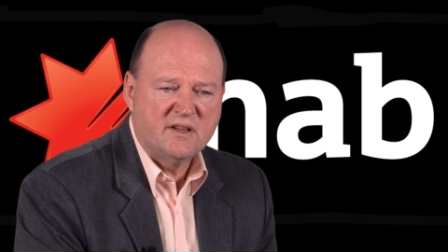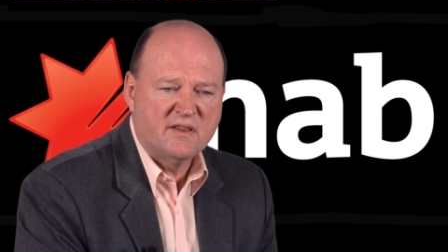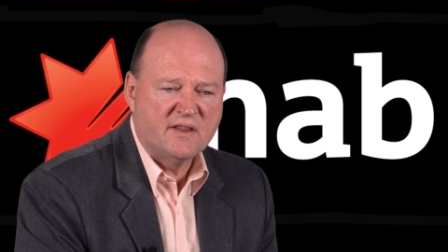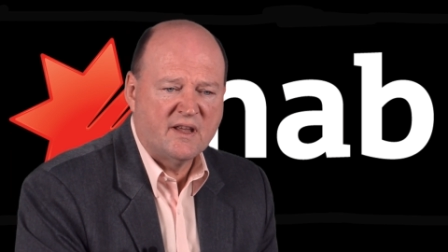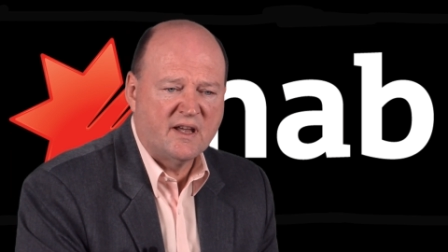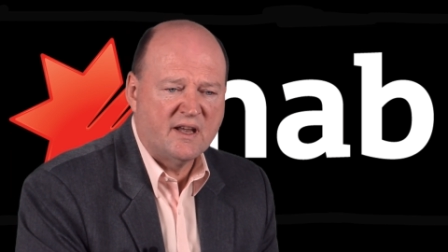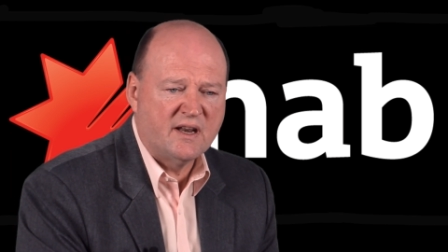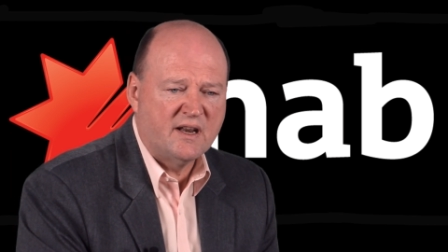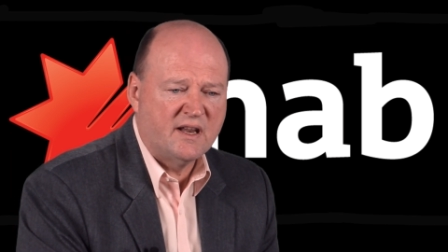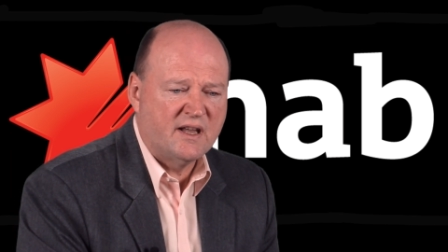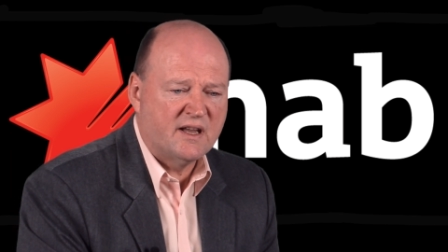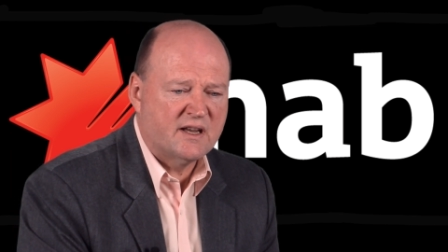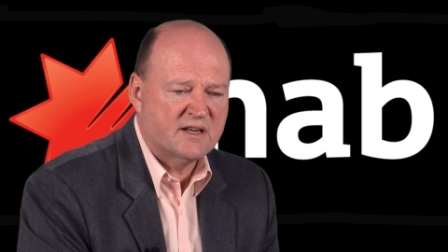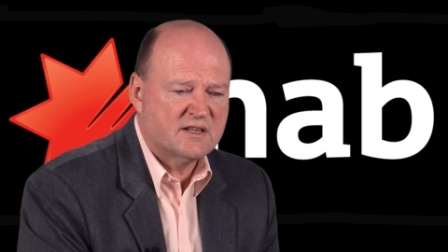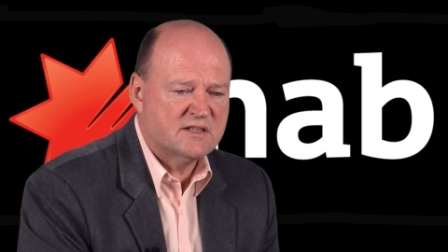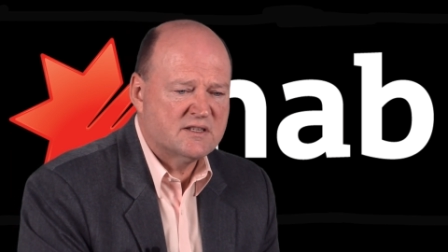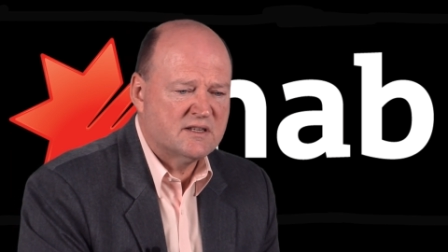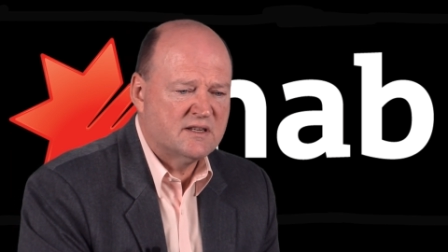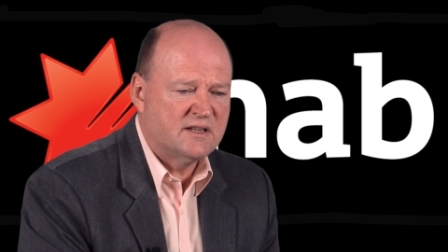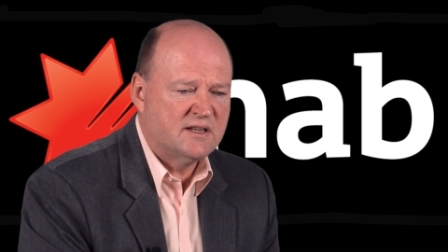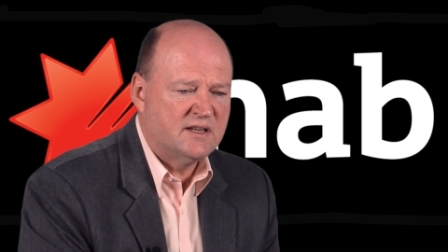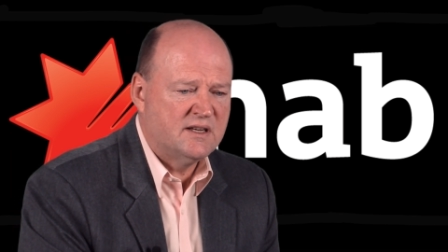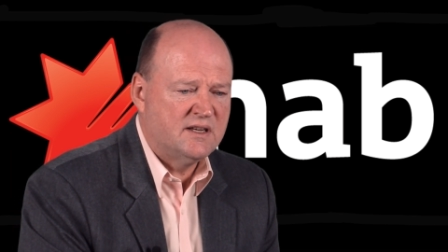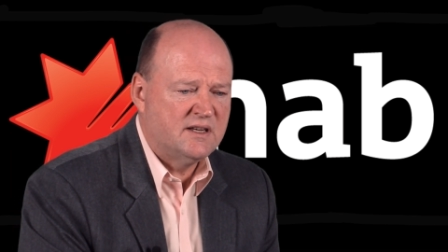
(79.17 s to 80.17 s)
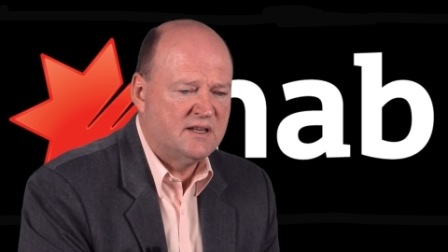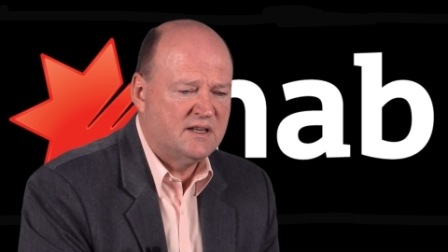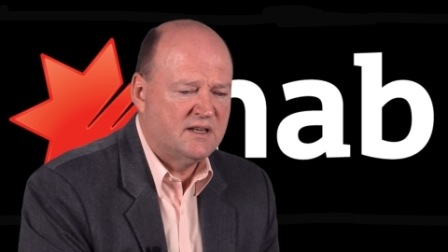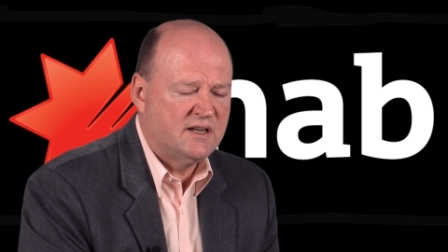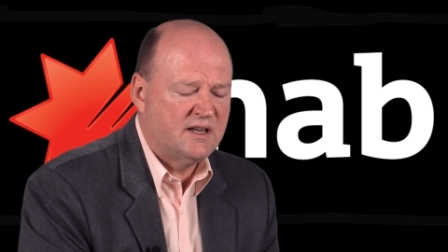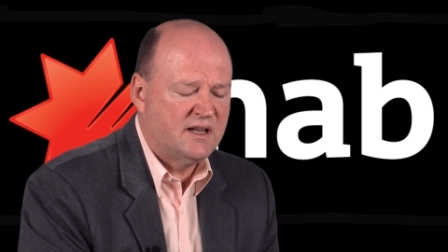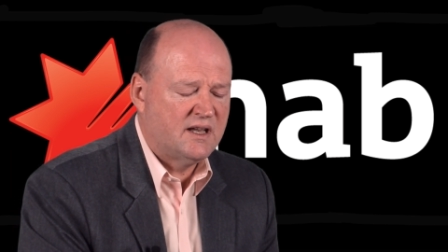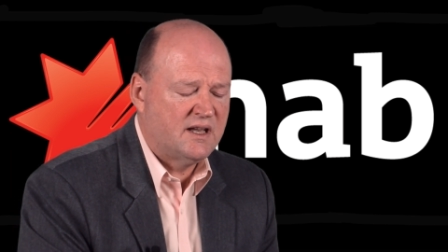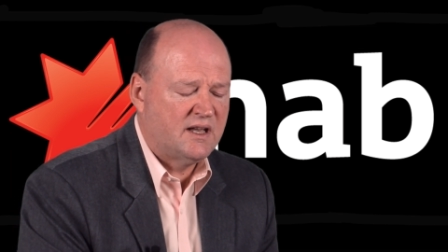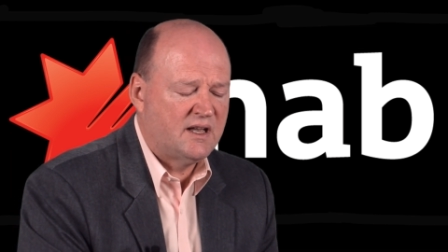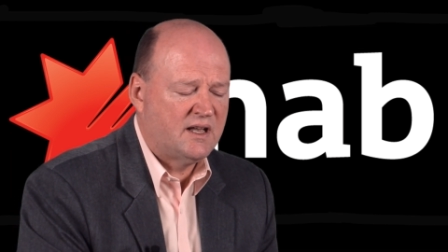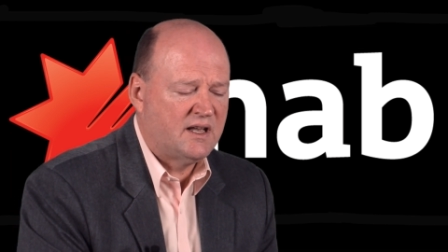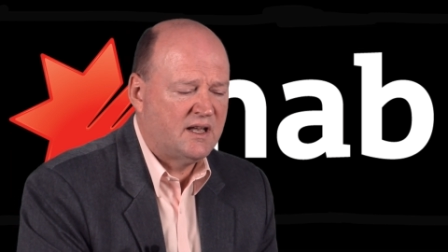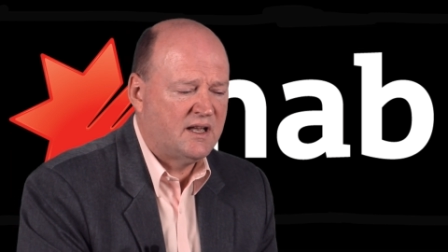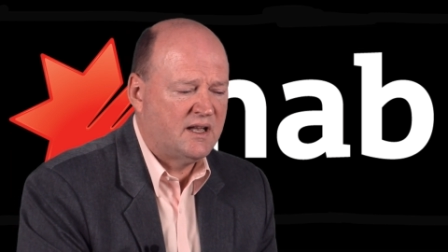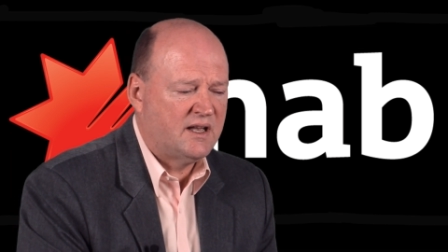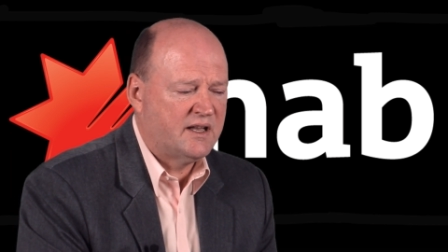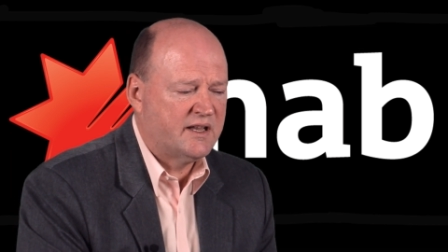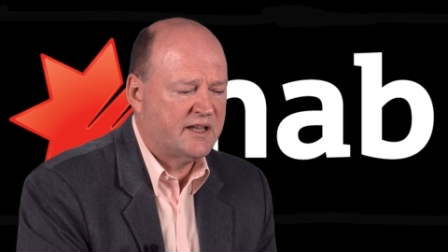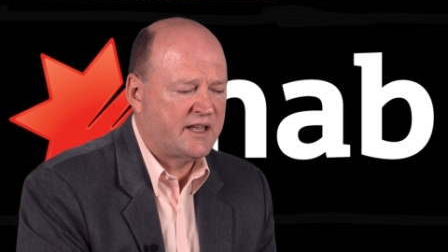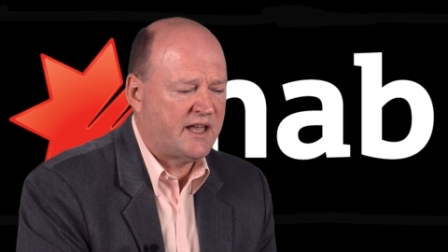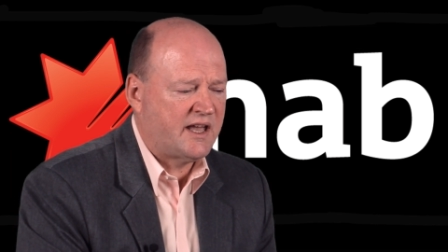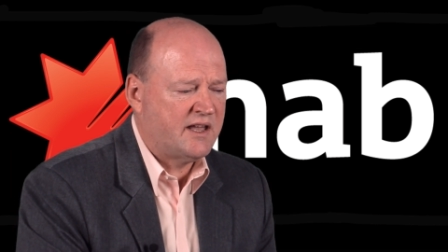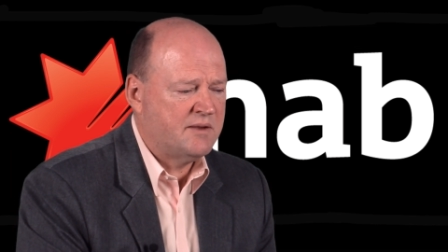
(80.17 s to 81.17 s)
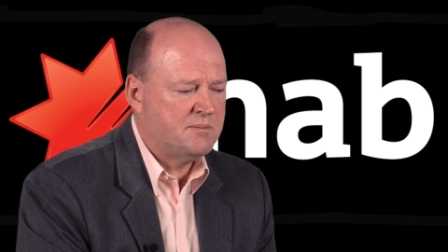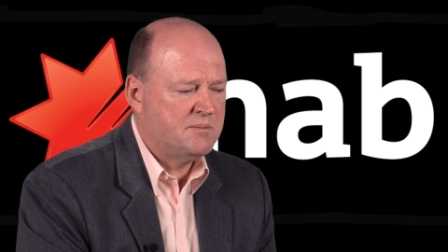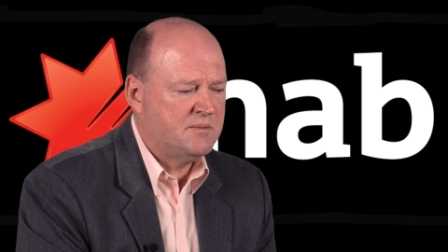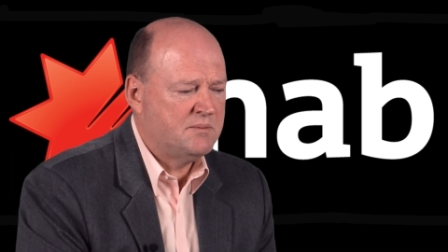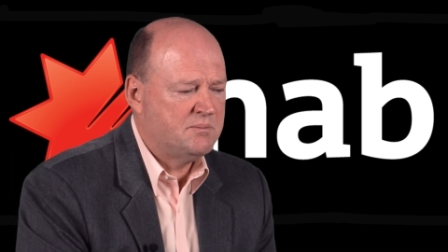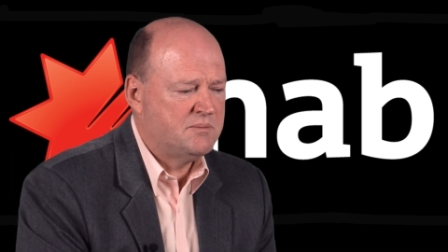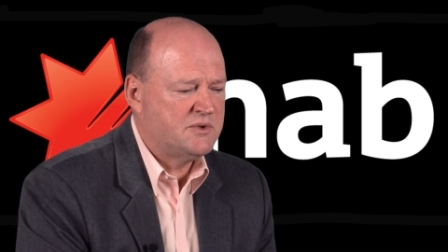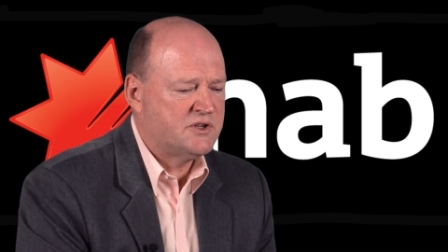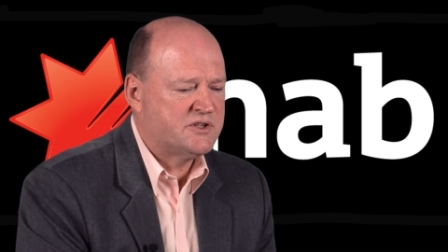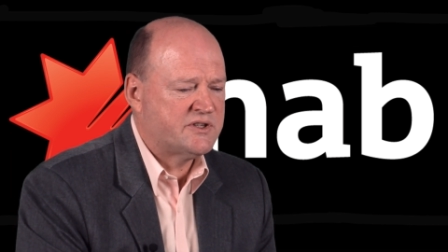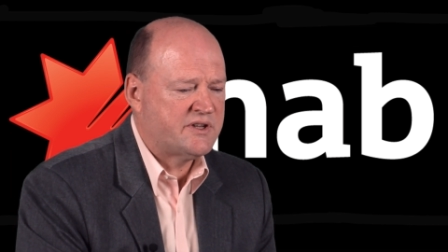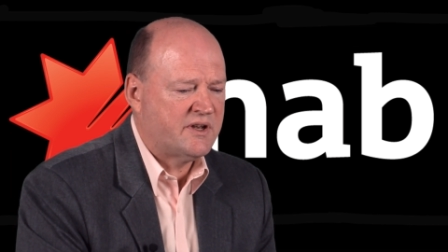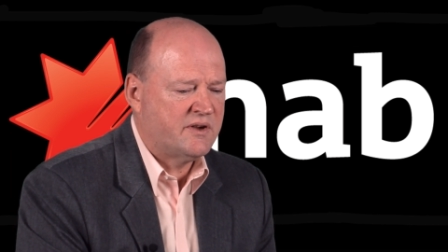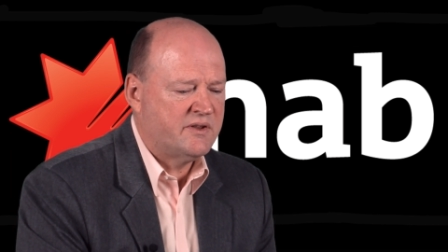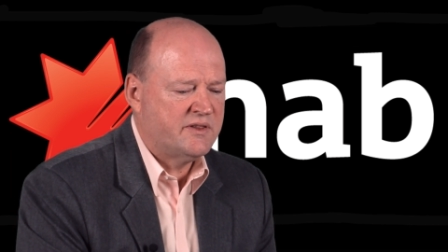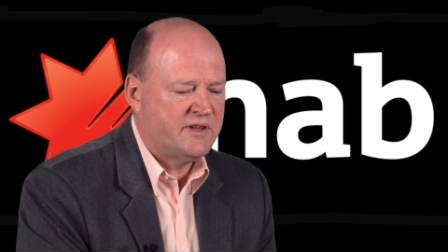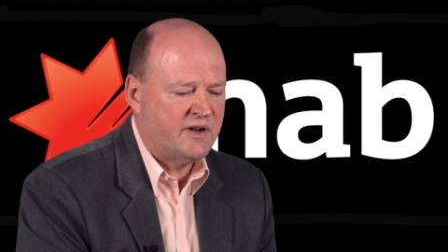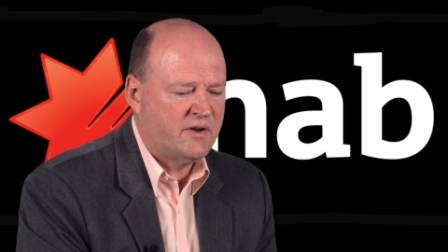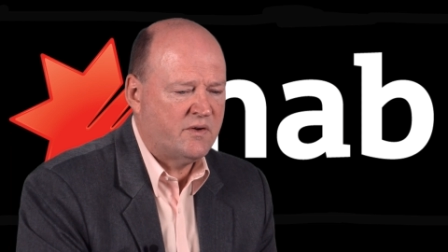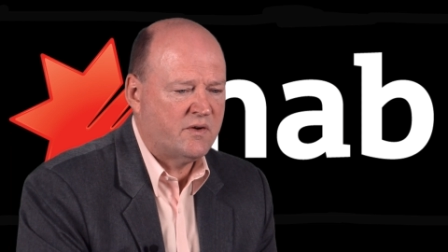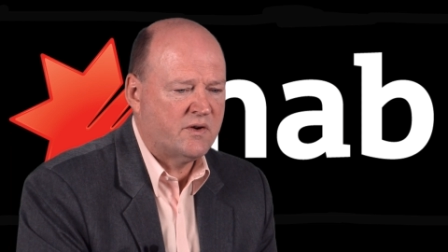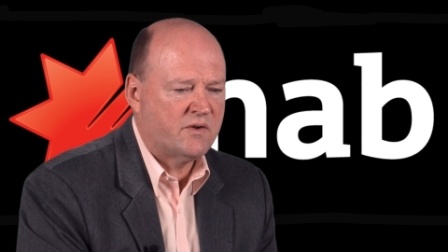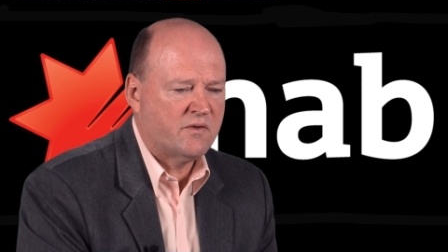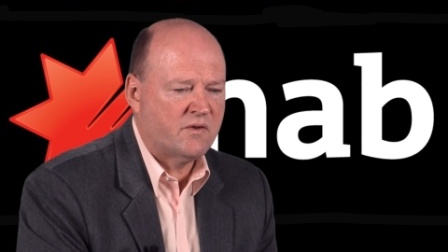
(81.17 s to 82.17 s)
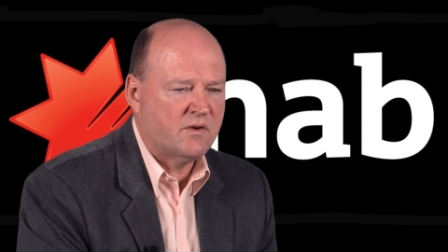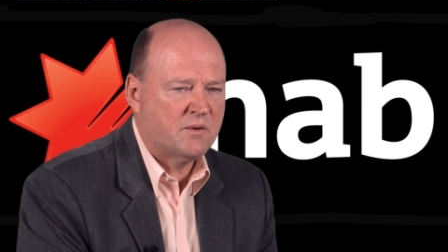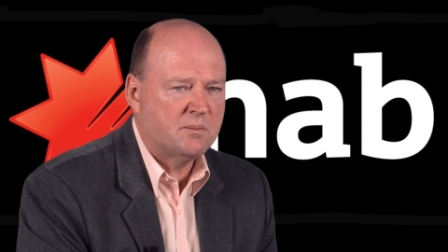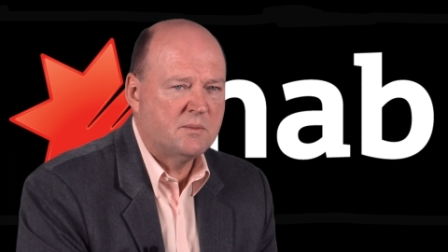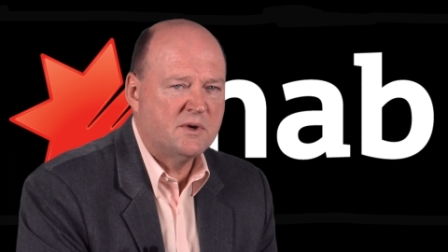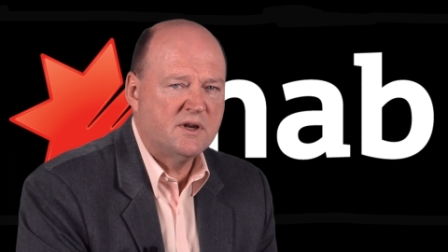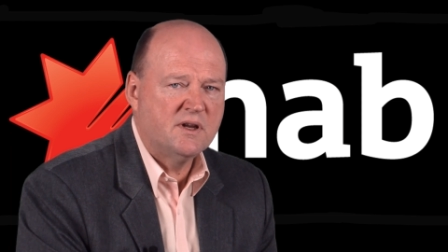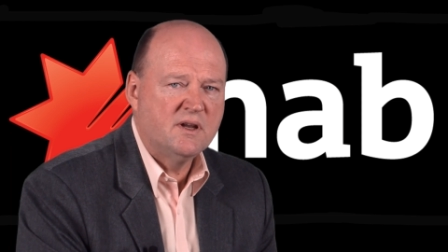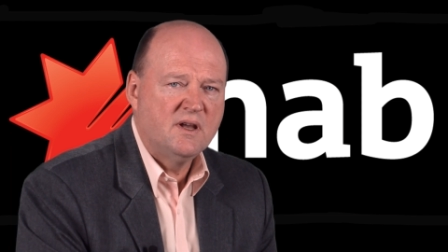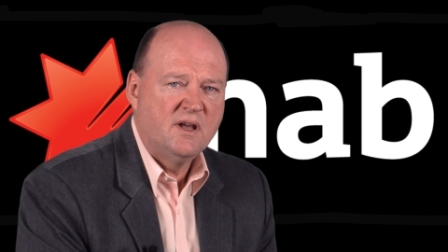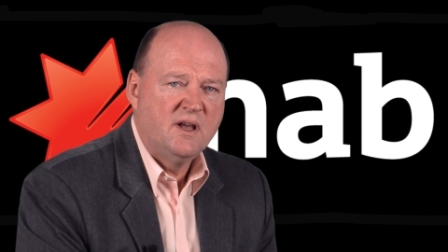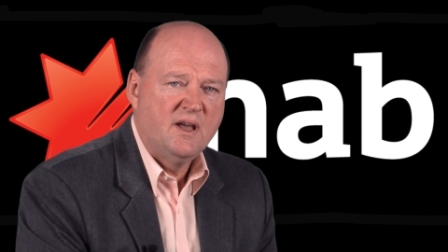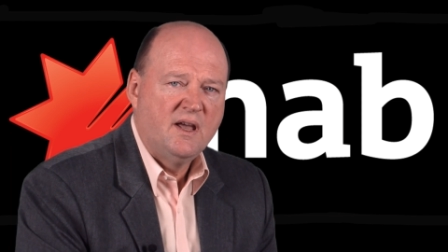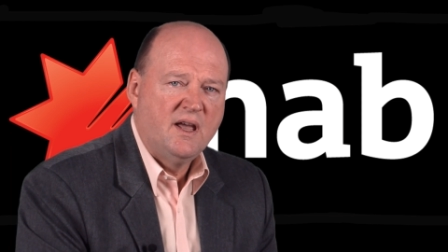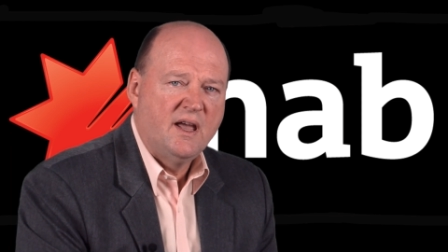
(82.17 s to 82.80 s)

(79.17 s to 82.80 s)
that actually bestowed that honour on me.